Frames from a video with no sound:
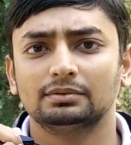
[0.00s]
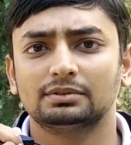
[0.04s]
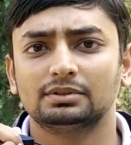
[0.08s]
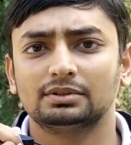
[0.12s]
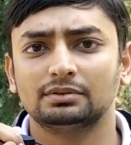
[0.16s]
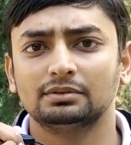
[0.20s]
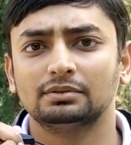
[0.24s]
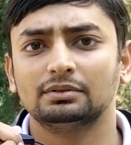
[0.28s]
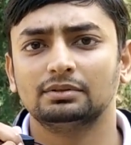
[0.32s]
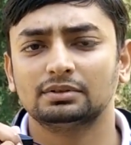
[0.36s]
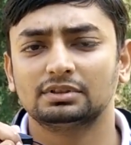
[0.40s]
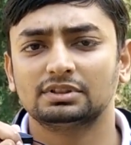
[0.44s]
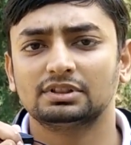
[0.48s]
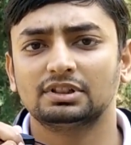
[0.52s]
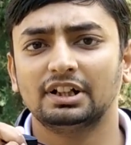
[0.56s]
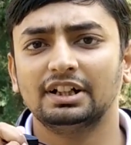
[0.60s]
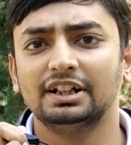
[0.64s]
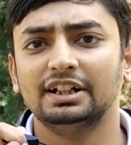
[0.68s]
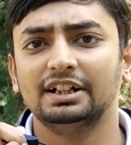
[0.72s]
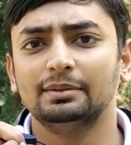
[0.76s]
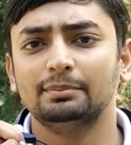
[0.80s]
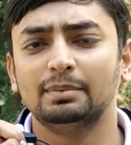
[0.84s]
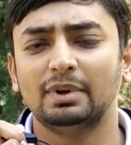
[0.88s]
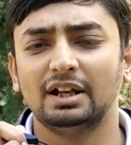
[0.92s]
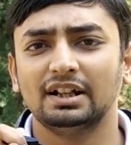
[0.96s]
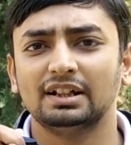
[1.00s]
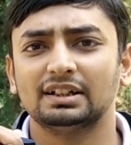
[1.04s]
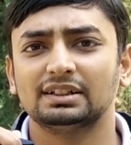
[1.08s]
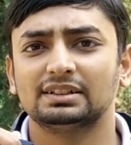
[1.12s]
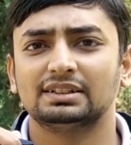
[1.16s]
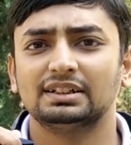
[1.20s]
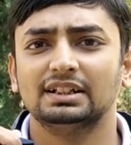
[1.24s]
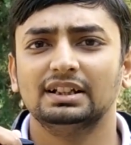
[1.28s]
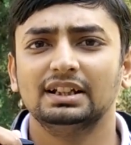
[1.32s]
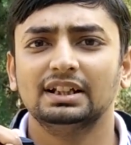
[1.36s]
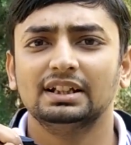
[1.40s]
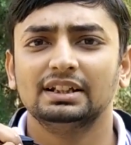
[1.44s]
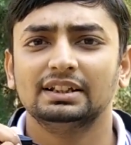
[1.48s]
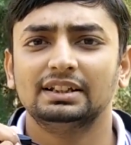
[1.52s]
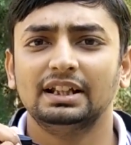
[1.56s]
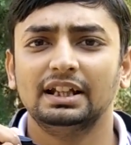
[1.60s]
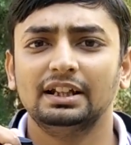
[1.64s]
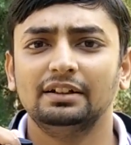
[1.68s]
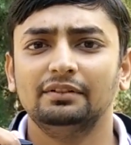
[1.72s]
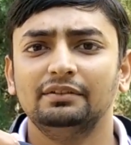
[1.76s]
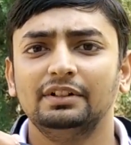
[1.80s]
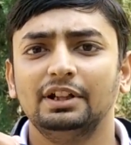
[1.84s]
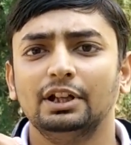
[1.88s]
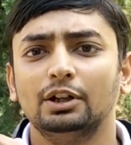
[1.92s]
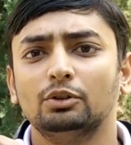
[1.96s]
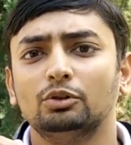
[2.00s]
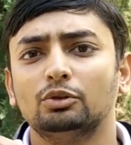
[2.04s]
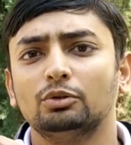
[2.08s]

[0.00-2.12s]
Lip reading: studied by us, then we have to